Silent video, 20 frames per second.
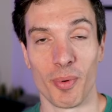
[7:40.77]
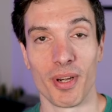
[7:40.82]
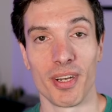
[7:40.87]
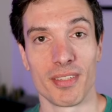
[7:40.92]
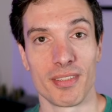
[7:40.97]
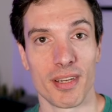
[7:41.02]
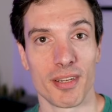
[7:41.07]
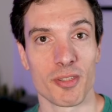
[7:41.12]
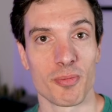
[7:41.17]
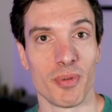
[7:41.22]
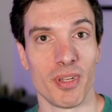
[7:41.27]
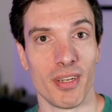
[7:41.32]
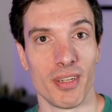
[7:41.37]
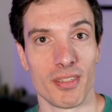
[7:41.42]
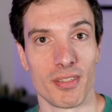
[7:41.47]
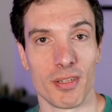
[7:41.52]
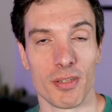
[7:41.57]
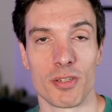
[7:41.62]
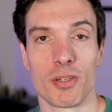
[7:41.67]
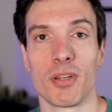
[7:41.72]
it does mean
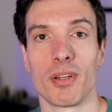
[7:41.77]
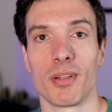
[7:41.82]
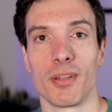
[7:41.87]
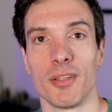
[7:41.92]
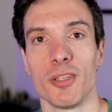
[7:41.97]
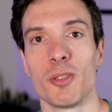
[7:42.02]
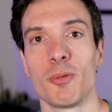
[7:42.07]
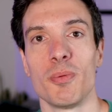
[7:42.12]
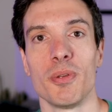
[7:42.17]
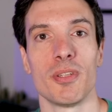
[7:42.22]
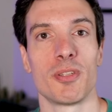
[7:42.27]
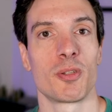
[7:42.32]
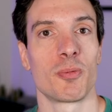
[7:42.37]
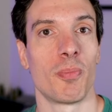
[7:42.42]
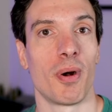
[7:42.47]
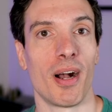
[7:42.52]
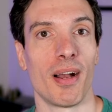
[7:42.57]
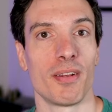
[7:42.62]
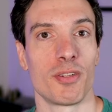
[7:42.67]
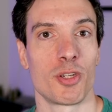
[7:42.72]
is you should at least be
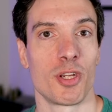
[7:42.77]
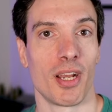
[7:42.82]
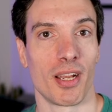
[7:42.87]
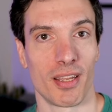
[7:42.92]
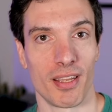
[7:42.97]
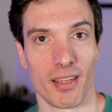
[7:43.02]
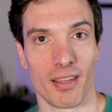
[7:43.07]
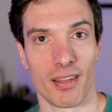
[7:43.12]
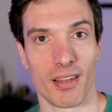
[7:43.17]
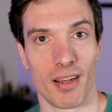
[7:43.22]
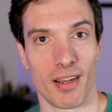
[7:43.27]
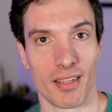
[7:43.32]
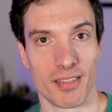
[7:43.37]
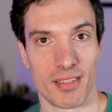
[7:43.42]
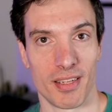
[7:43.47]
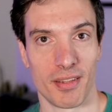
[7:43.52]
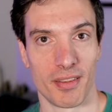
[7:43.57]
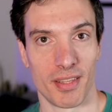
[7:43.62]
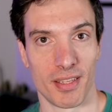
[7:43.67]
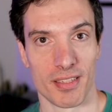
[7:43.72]
spot checking
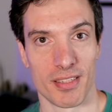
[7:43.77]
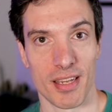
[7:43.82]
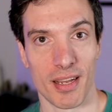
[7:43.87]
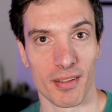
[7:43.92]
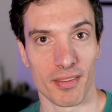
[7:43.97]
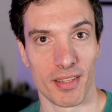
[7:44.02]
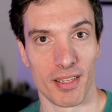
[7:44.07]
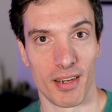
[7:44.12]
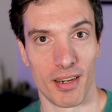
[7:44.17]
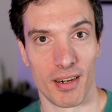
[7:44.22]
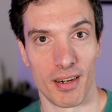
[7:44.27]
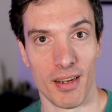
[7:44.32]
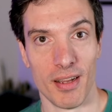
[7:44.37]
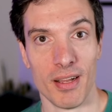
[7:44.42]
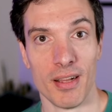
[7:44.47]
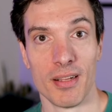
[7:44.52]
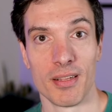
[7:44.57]
content that's out there